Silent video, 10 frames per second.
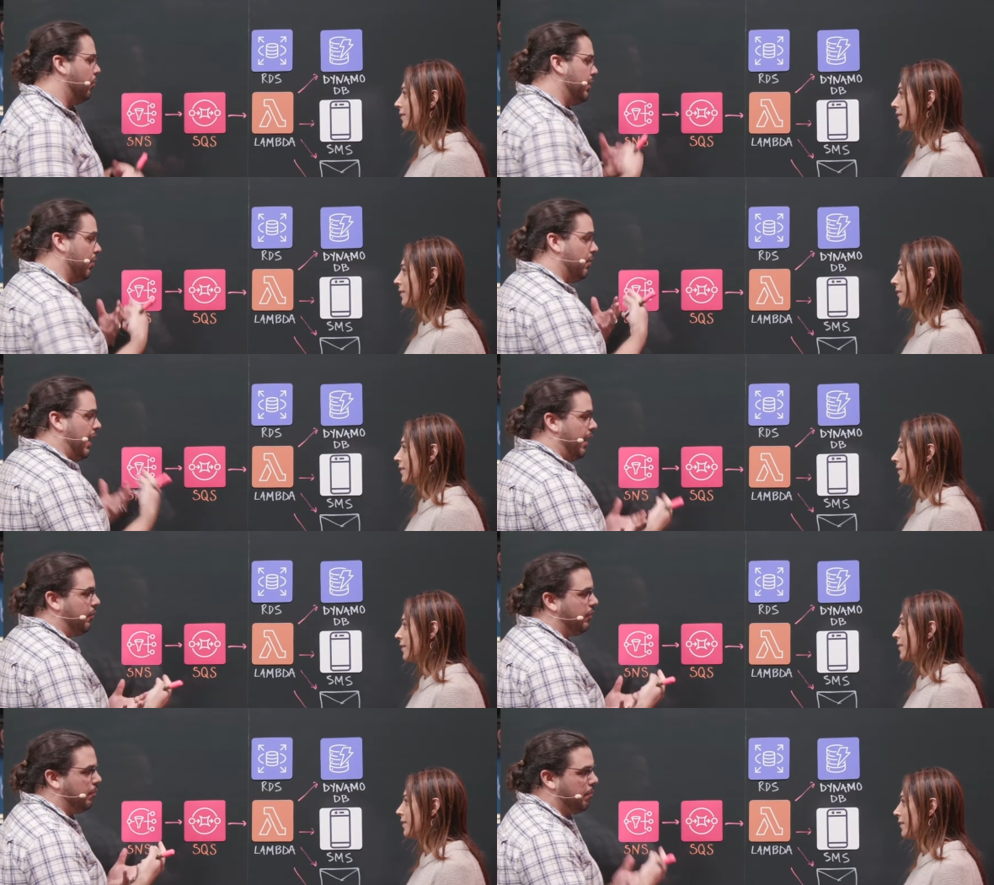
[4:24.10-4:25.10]
Speaker 1: don't
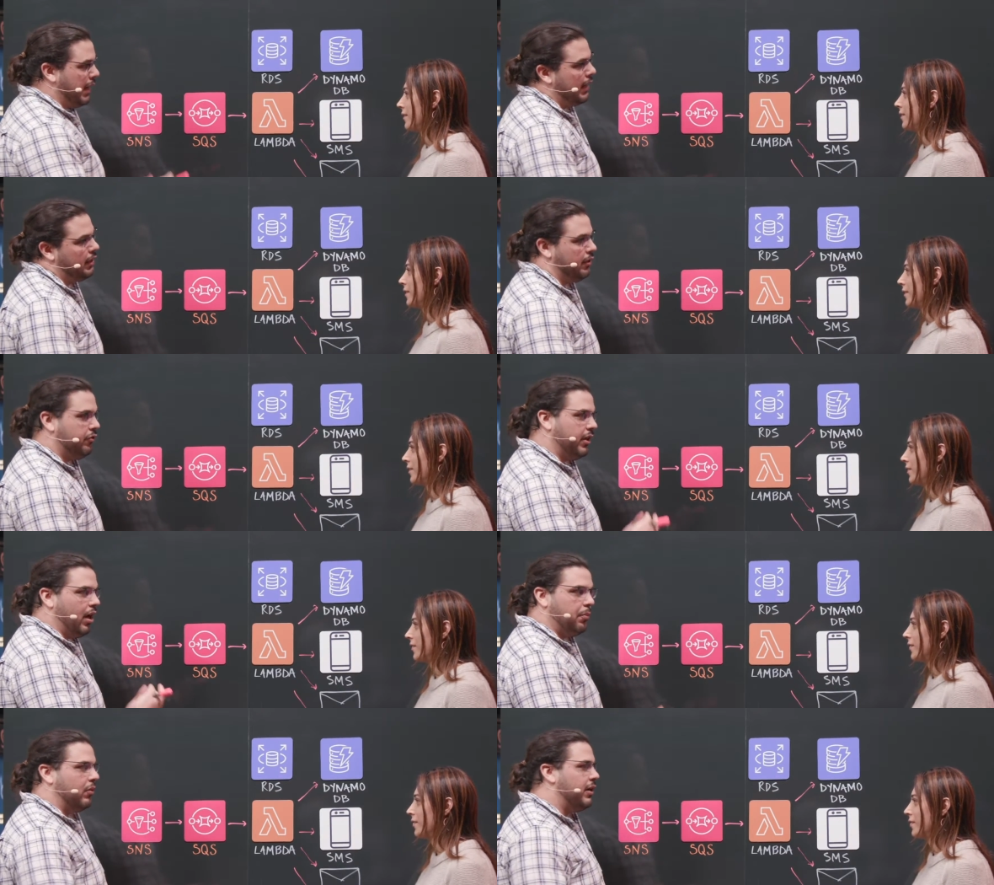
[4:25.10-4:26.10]
have to manage the
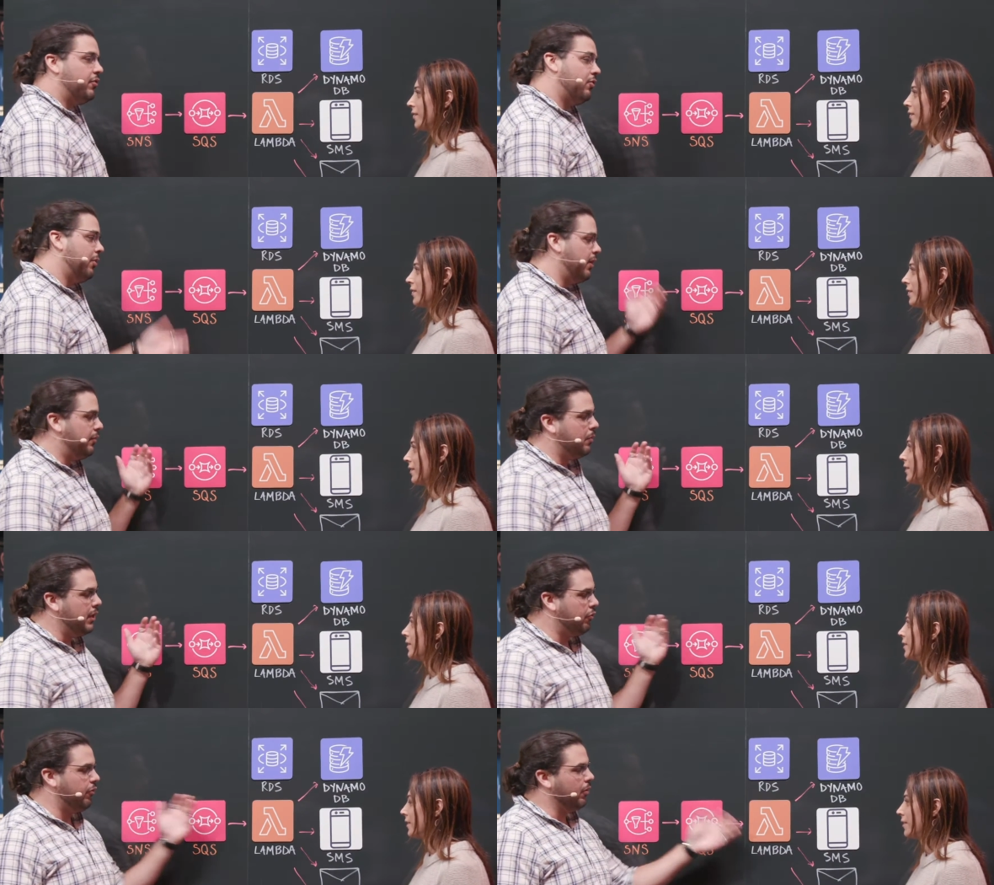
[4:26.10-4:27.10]
operations. We don't have to
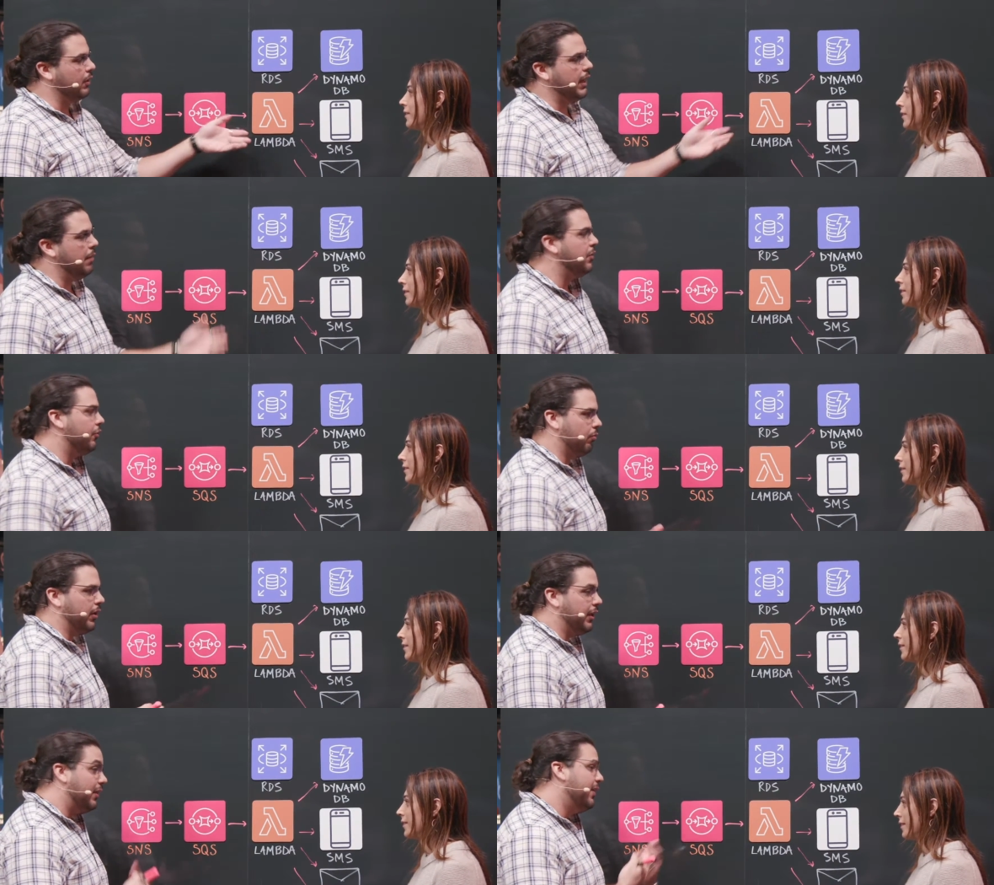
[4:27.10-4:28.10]
make sure Lambda's
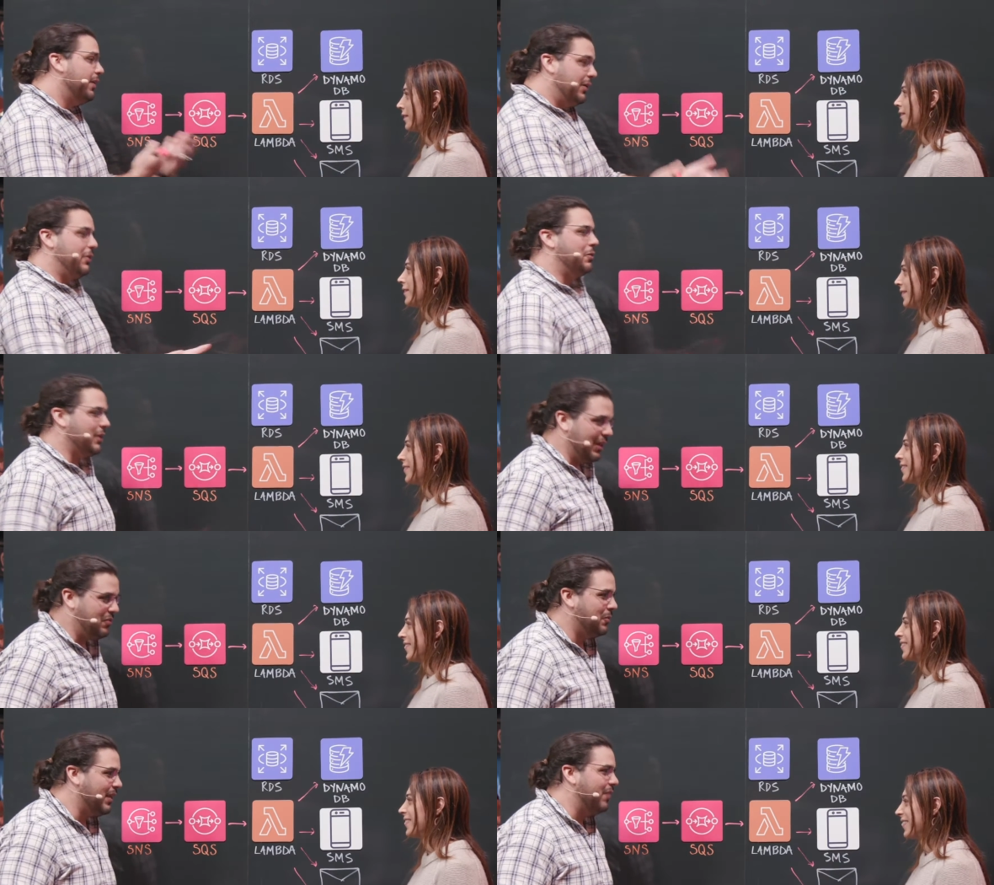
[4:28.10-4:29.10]
running you guys
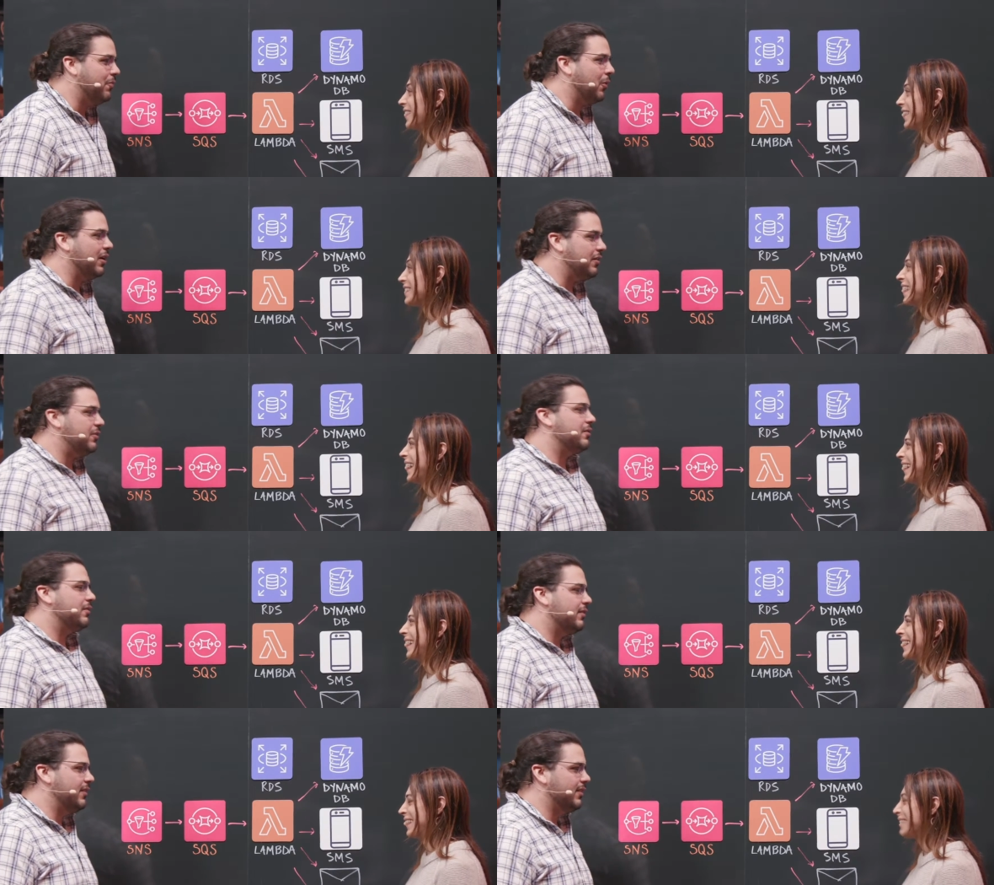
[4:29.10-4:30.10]
do that for us.
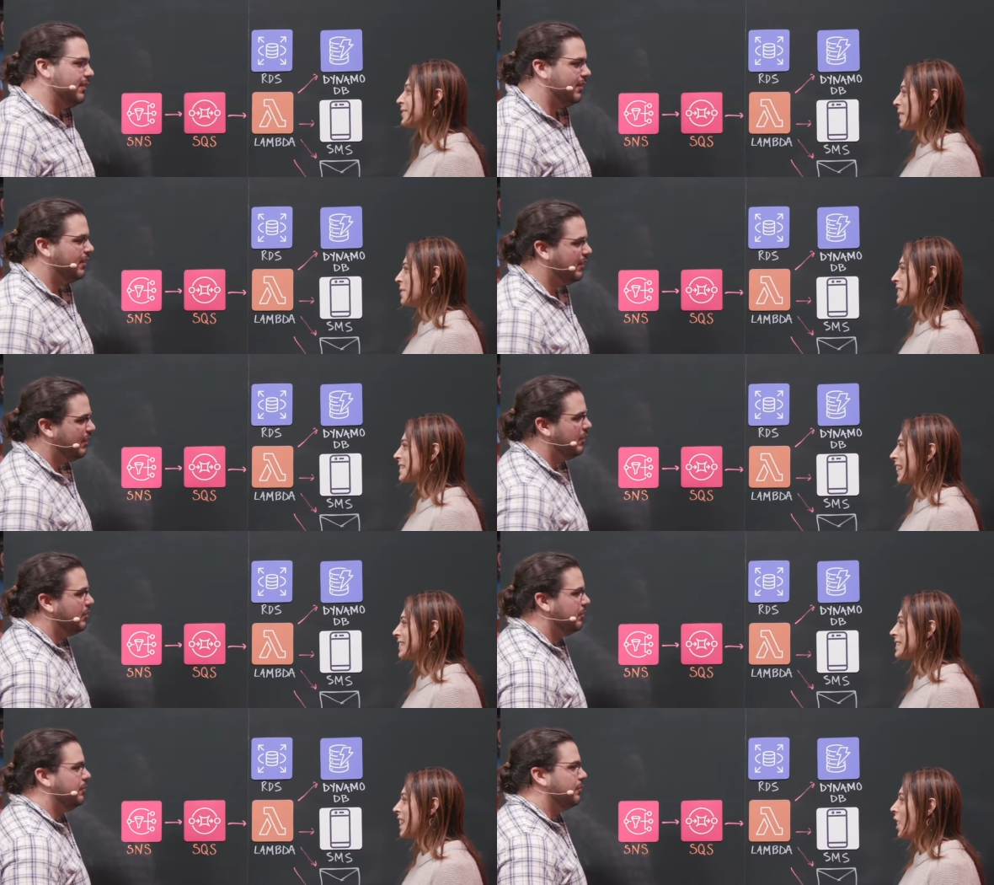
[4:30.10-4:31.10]
Yeah,
Speaker 2: that makes
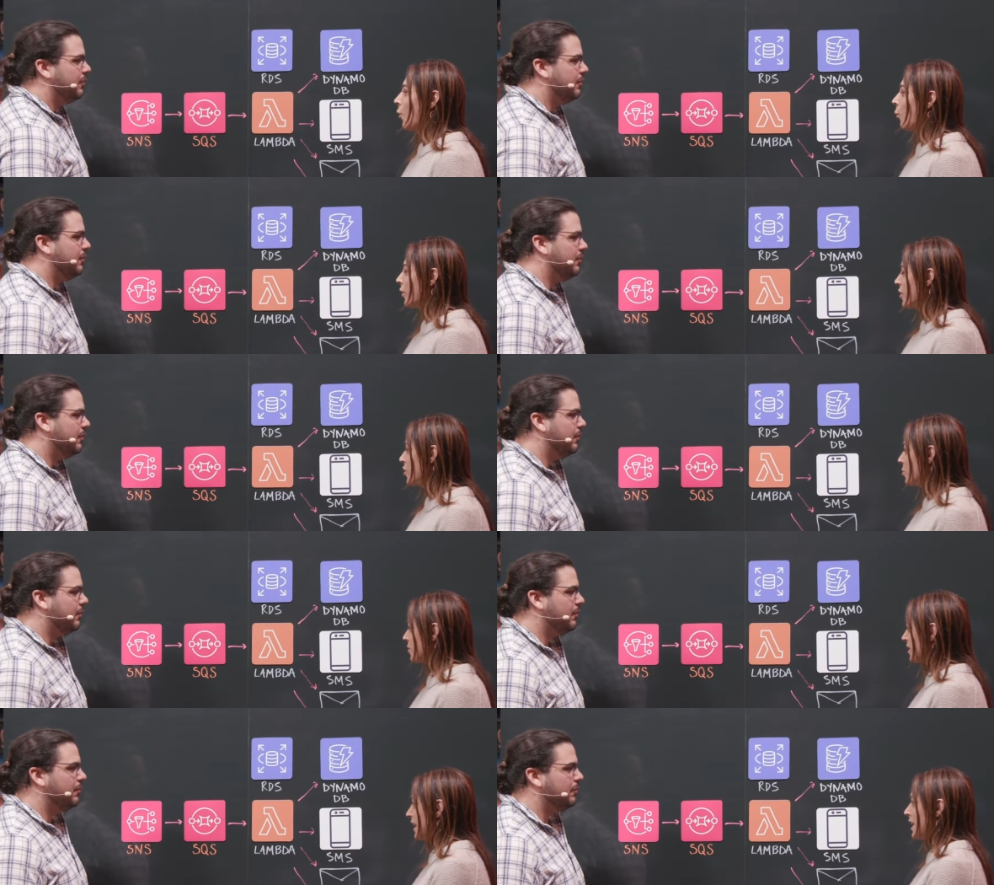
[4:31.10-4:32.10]
sense. What are you
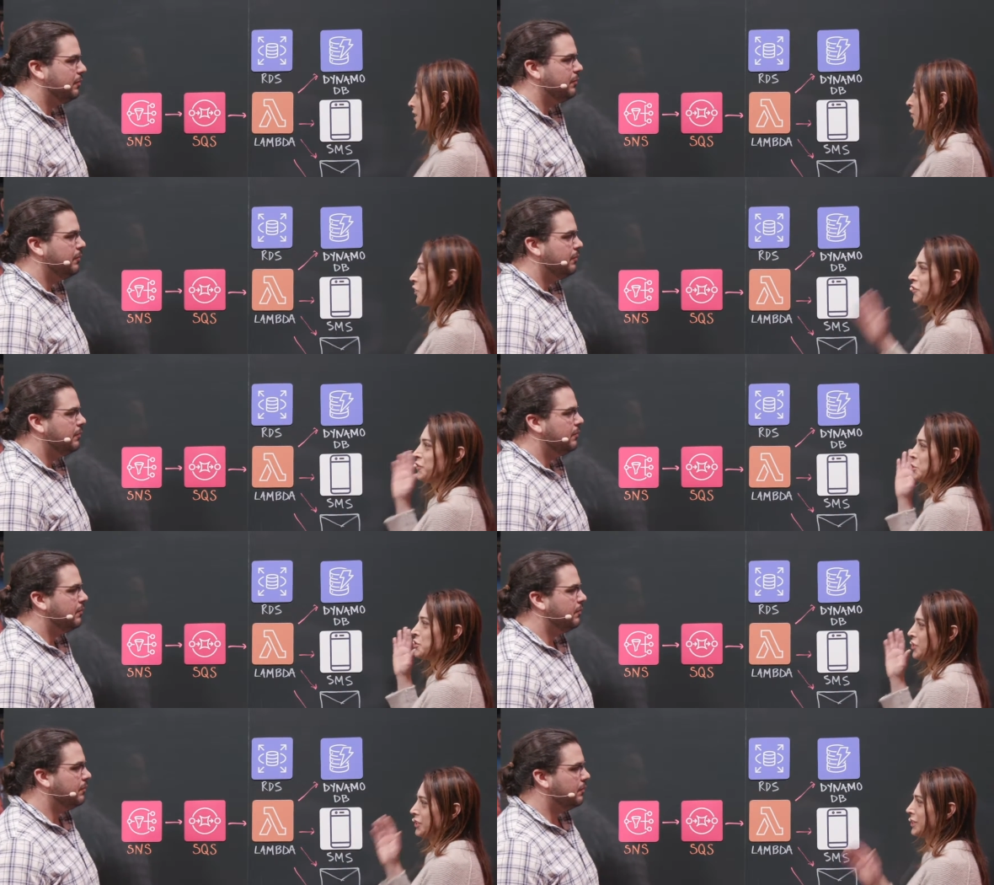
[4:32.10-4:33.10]
seeing for the
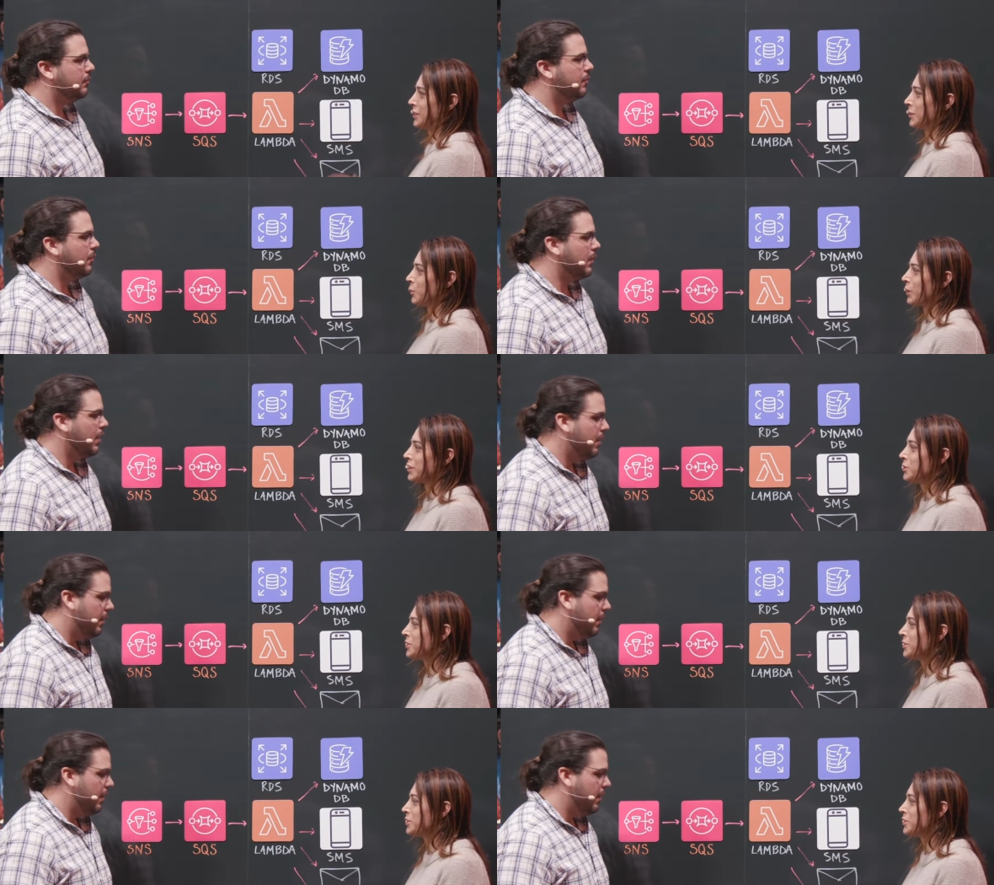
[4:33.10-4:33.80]
future? Where do you